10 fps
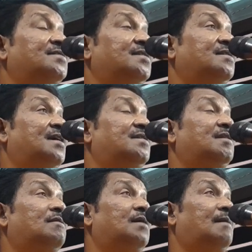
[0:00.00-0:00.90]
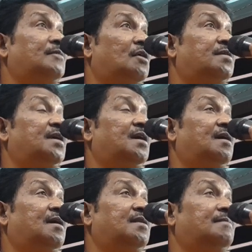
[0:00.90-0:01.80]
See, right now I'm not
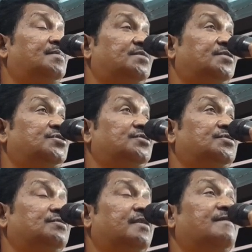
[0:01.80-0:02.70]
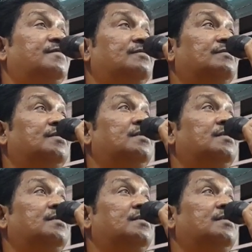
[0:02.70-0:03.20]
in a position to give you